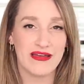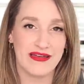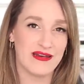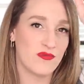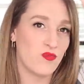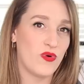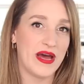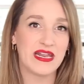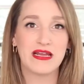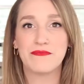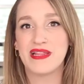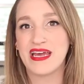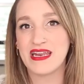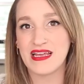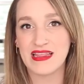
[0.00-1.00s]
in
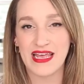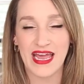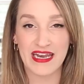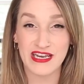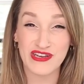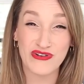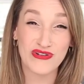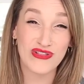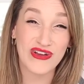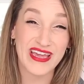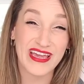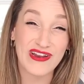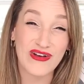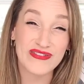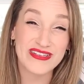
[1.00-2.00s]
wedding planning land and you're
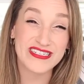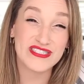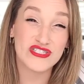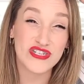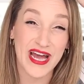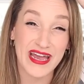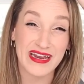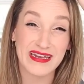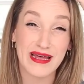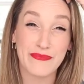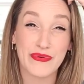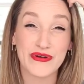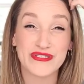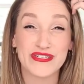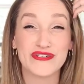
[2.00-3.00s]
looking at all these giant
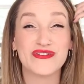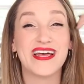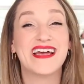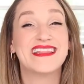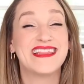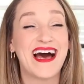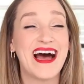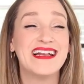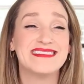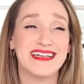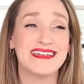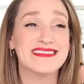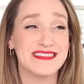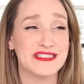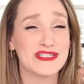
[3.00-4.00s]
numbers and you're like, that
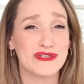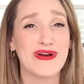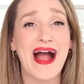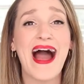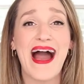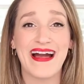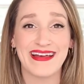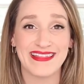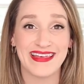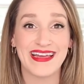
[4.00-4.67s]
doesn't track.